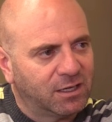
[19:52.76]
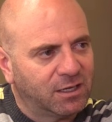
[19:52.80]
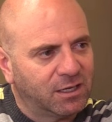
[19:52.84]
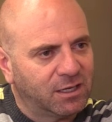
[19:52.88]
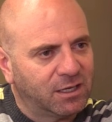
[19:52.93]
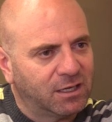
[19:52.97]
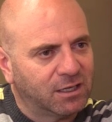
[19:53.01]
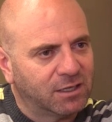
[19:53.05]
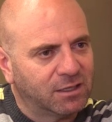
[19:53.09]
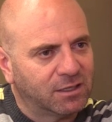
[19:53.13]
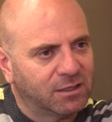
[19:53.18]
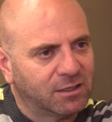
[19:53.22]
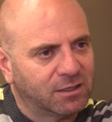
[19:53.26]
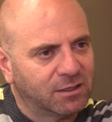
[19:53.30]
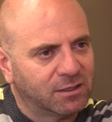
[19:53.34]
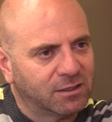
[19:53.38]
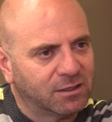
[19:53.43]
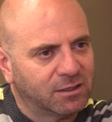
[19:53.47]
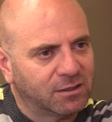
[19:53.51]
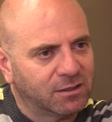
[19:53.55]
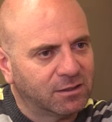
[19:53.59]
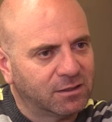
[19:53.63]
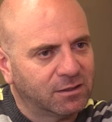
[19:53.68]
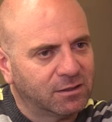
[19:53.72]

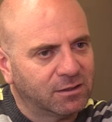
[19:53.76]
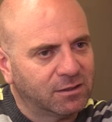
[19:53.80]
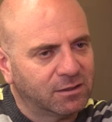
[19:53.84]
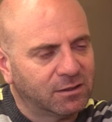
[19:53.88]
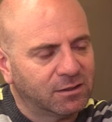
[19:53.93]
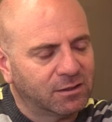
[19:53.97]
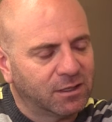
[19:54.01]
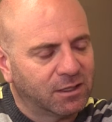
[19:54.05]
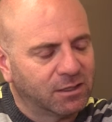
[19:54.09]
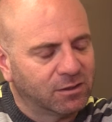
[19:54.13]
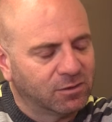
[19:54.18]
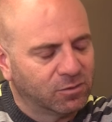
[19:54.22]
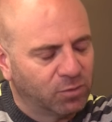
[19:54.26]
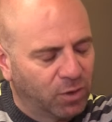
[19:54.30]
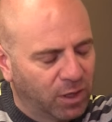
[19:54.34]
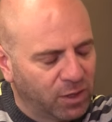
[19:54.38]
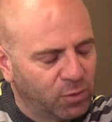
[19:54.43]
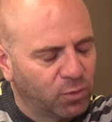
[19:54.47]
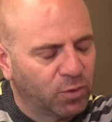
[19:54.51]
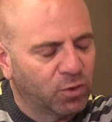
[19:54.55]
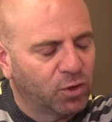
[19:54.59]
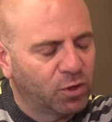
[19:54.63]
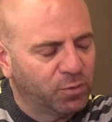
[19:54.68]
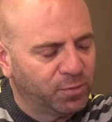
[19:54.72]
and
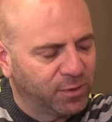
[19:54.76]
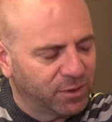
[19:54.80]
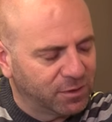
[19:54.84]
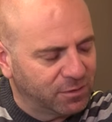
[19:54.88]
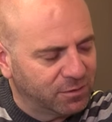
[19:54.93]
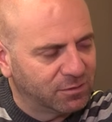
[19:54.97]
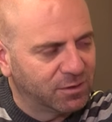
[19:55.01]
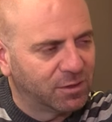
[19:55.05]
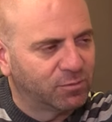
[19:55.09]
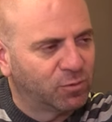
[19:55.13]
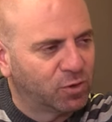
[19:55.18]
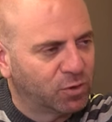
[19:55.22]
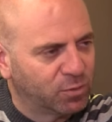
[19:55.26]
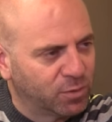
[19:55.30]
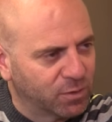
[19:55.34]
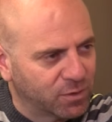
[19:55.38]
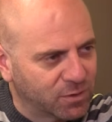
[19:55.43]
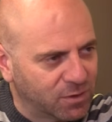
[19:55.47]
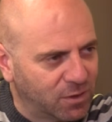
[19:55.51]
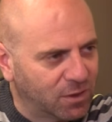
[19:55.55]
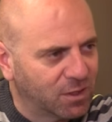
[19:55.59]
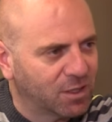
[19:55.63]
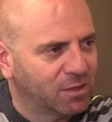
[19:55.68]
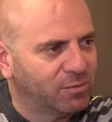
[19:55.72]
we're hoping the more we
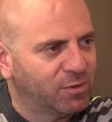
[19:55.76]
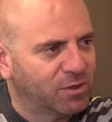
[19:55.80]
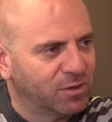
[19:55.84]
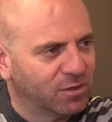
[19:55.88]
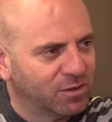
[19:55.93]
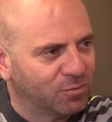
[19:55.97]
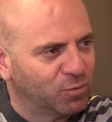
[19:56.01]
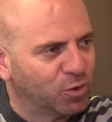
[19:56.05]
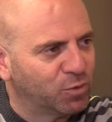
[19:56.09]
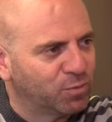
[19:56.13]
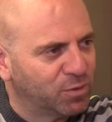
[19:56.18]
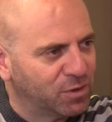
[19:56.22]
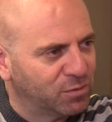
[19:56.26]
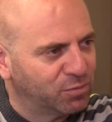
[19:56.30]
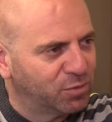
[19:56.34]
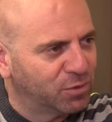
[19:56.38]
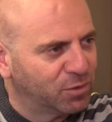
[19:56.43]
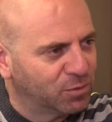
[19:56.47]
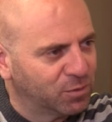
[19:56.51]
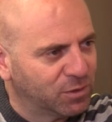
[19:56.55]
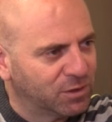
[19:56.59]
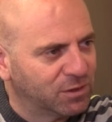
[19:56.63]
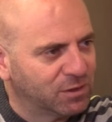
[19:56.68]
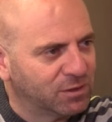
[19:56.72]
talk about it, the more
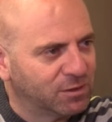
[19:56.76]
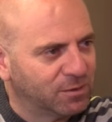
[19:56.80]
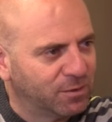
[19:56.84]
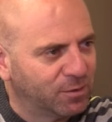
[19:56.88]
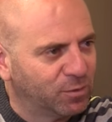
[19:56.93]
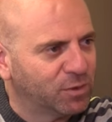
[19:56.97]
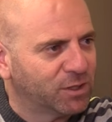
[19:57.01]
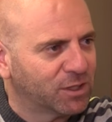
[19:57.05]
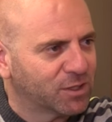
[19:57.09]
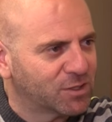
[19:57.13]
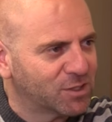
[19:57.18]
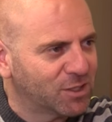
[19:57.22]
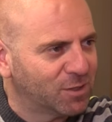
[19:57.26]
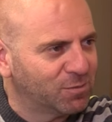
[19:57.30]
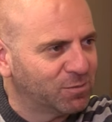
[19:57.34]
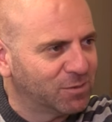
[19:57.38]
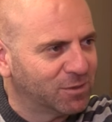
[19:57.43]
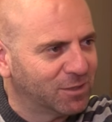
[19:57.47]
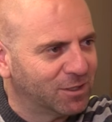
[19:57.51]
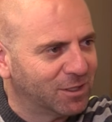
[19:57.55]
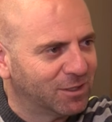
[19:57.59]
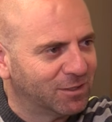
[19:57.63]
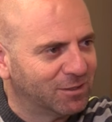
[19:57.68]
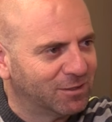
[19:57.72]
people will accept
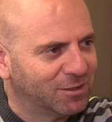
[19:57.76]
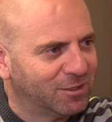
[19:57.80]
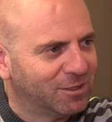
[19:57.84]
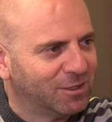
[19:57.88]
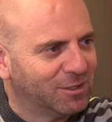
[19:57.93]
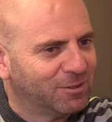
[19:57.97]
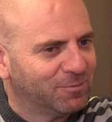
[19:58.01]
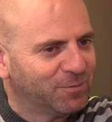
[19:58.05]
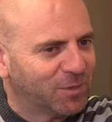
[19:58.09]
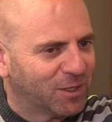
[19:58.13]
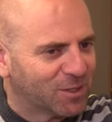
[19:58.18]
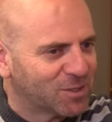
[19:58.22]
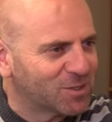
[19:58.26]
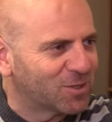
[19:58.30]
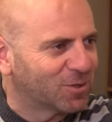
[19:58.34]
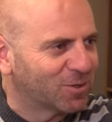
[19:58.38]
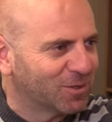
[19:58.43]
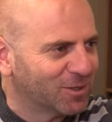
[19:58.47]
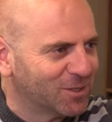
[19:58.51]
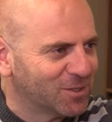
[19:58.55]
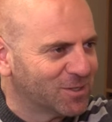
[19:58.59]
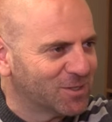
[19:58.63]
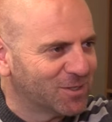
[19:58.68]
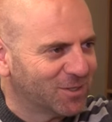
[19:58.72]
it and
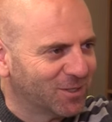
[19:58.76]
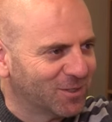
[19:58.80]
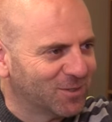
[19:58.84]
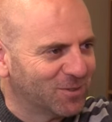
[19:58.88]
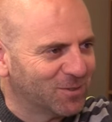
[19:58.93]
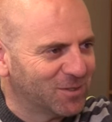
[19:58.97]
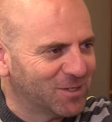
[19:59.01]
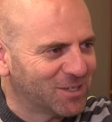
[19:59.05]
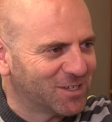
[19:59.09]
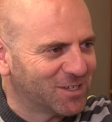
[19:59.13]
start listening to